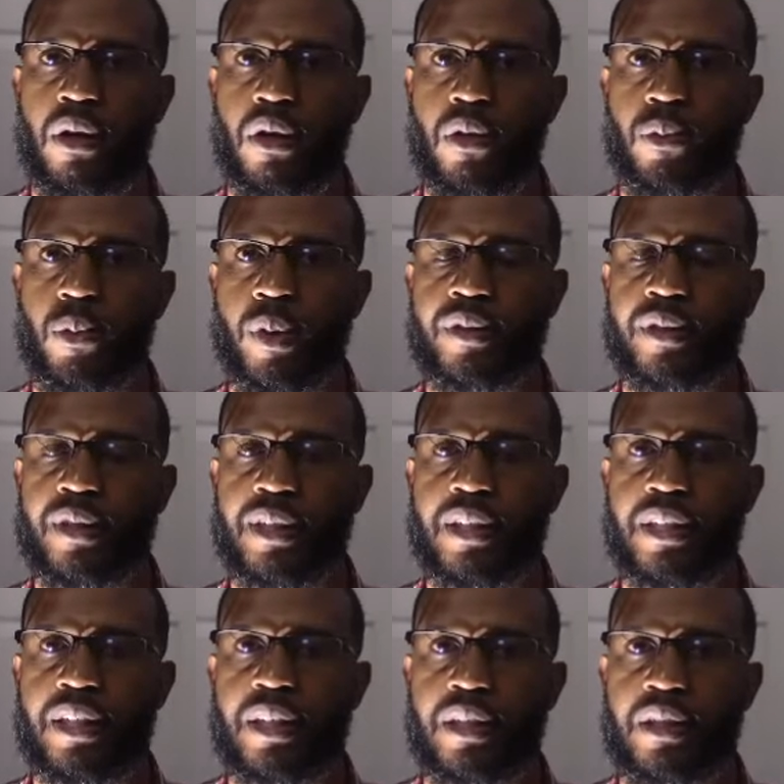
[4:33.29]

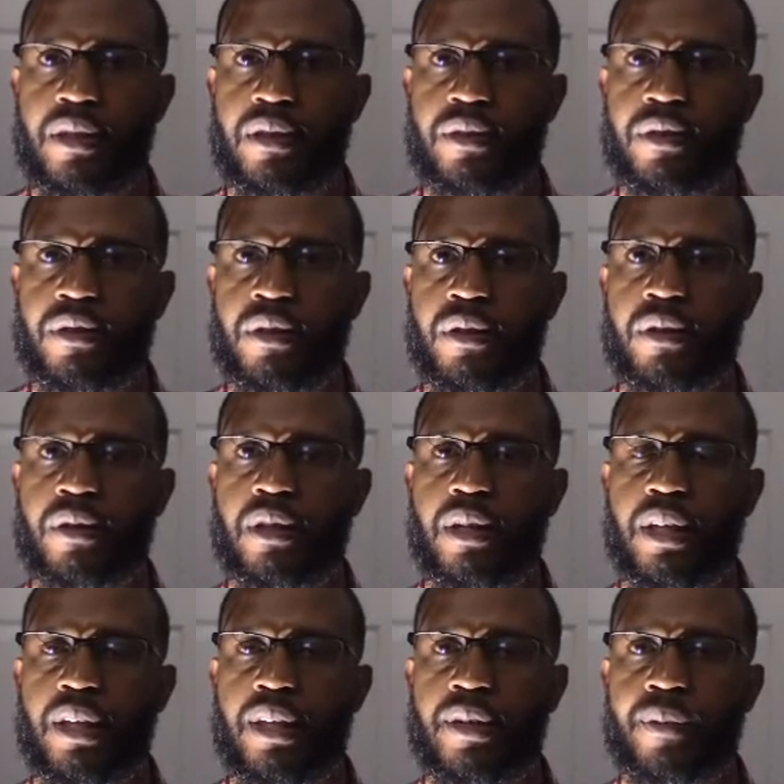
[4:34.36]
originally sung
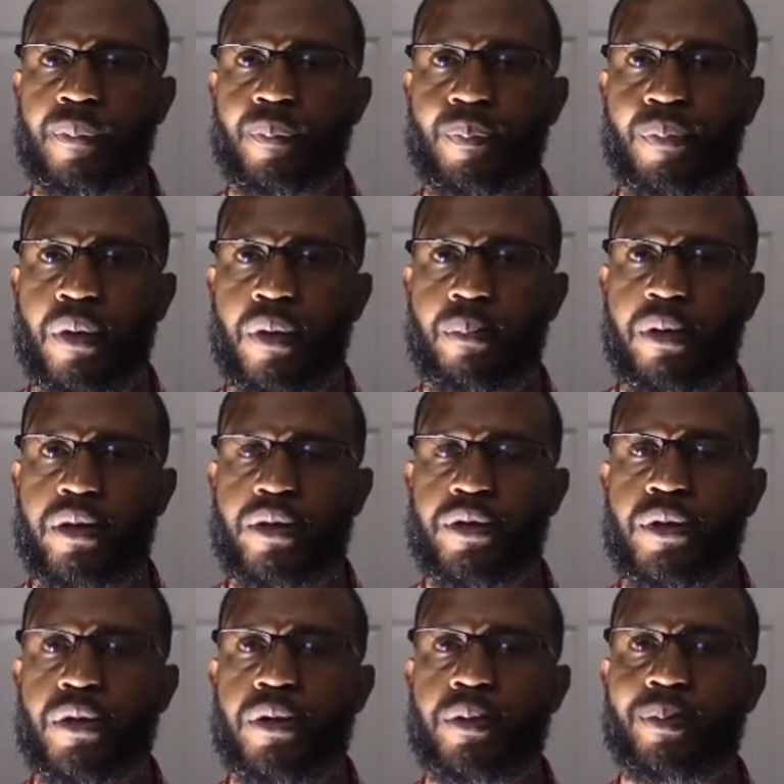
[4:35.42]
and
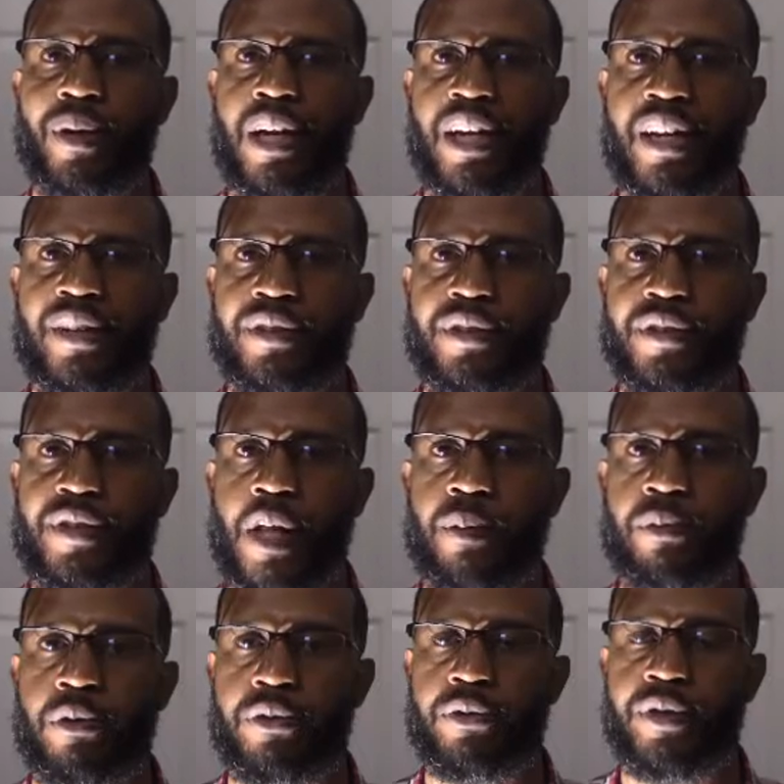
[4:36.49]
ministered by the
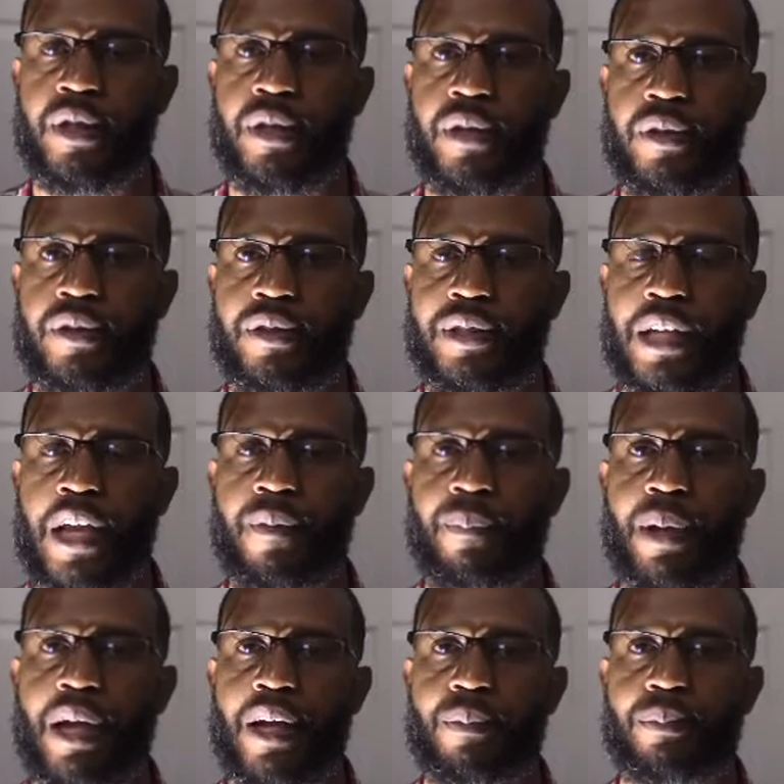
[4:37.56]
Staple Singer, Stand
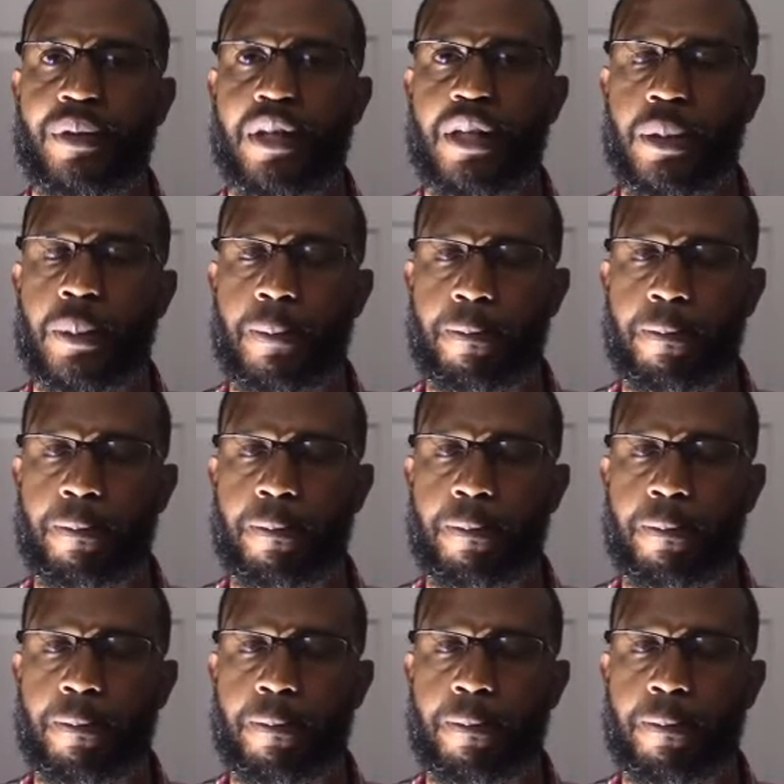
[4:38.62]
By Me.